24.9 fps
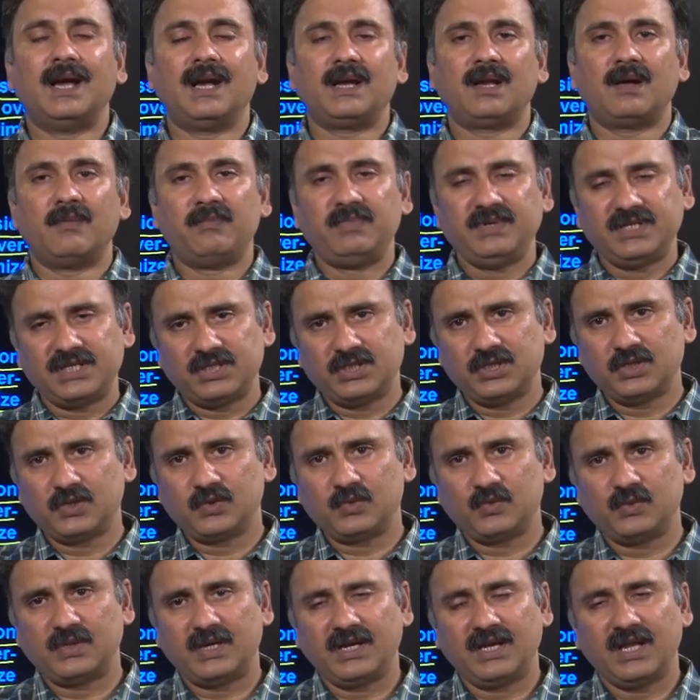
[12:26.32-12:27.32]
that a PhD
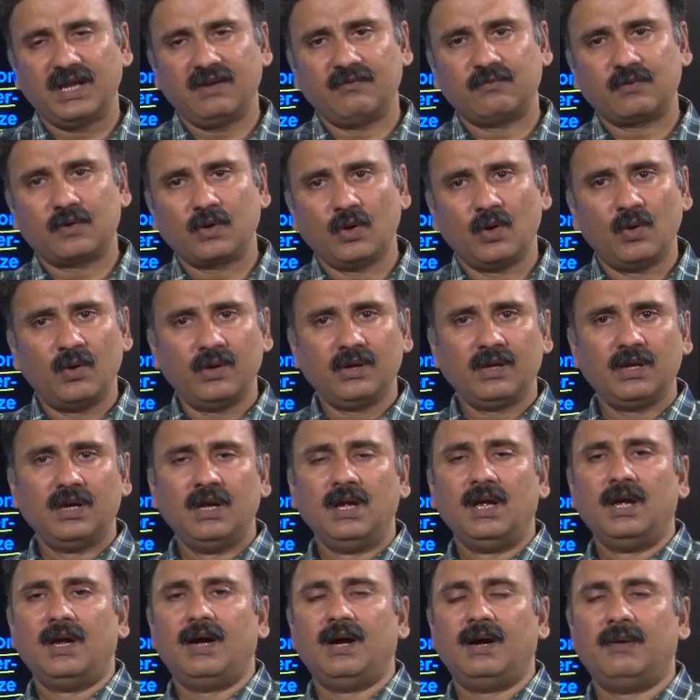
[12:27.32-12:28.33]
student have cloned
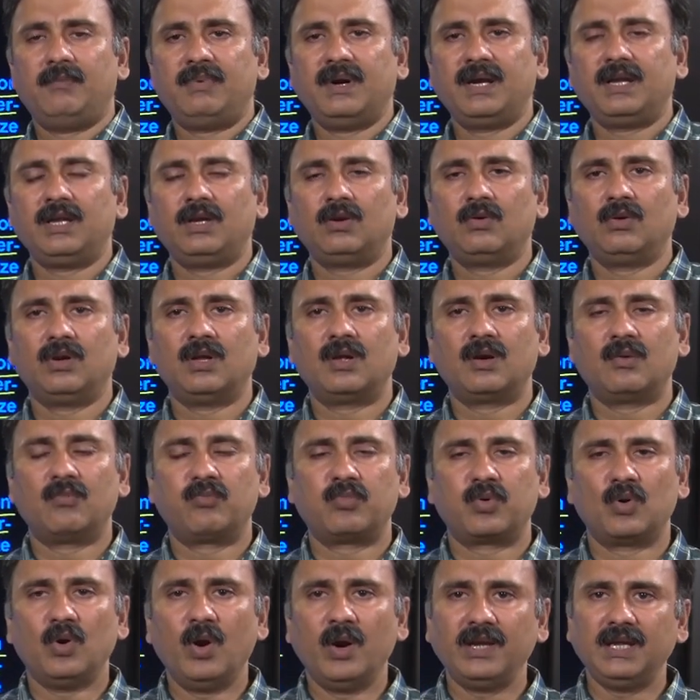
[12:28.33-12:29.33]
a particular
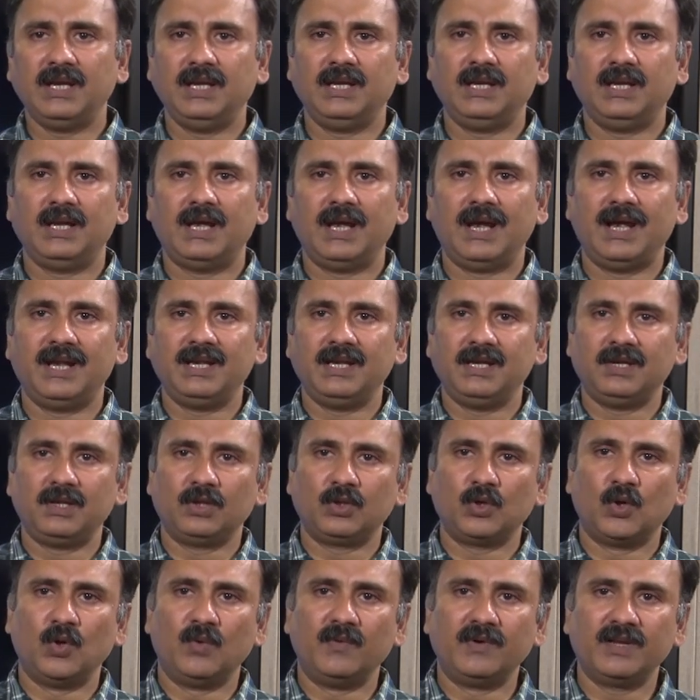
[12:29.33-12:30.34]
protein, and it
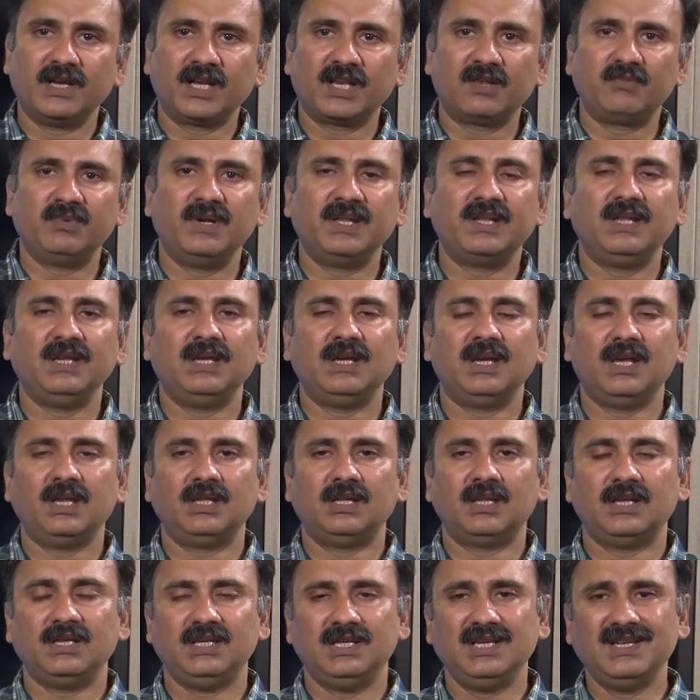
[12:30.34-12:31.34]
is overexpressing
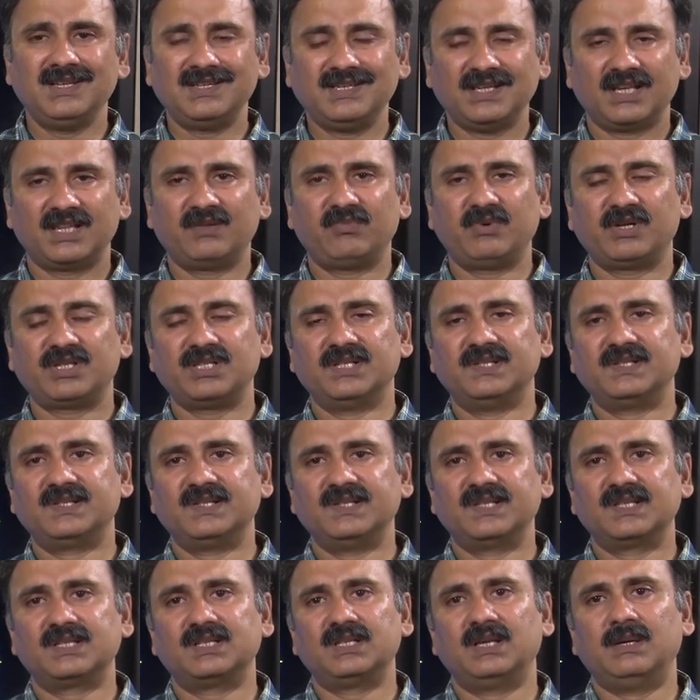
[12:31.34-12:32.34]
in the yeast expression
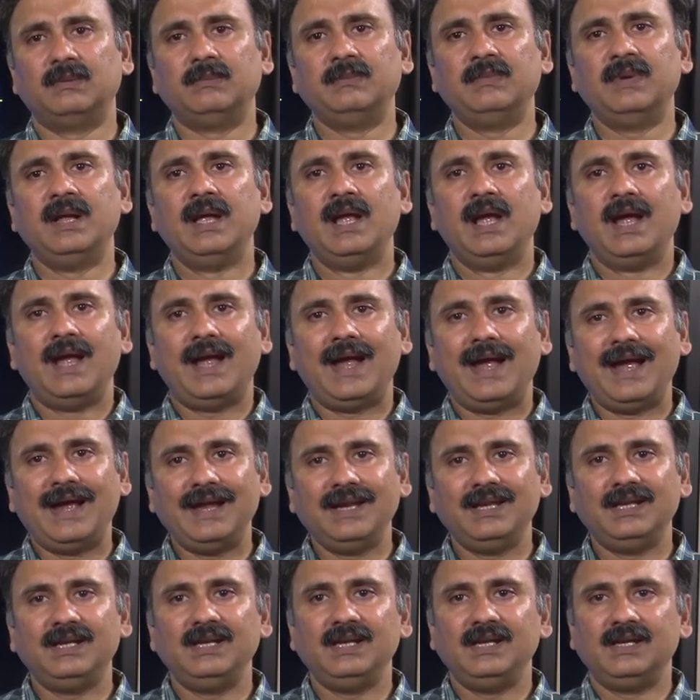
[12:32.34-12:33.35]
system,
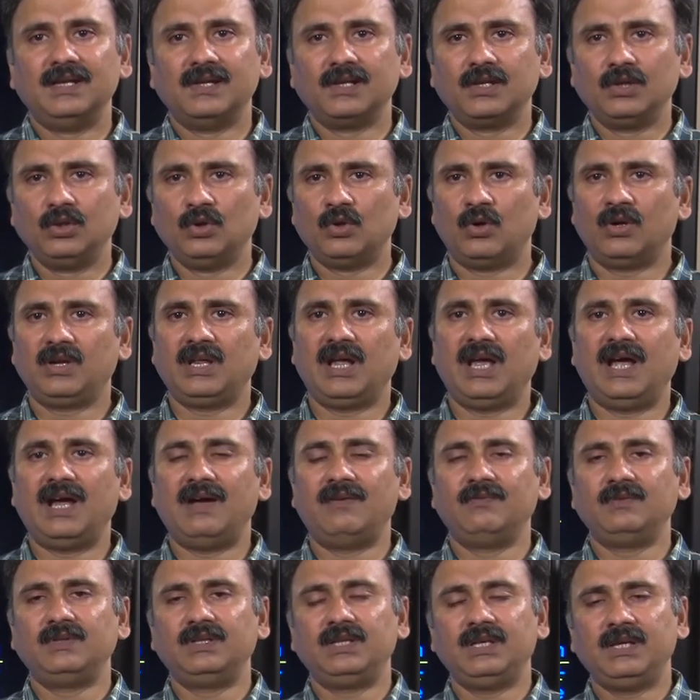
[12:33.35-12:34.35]
and he does not
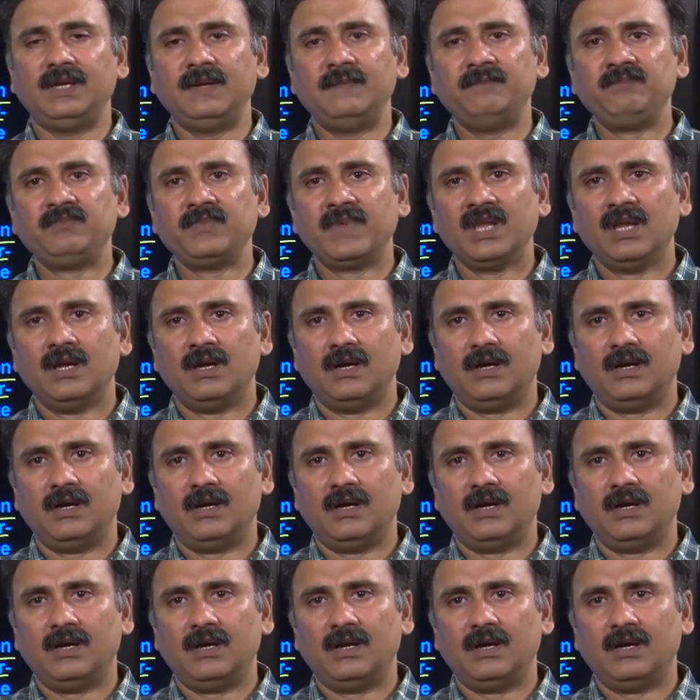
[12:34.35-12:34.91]
have the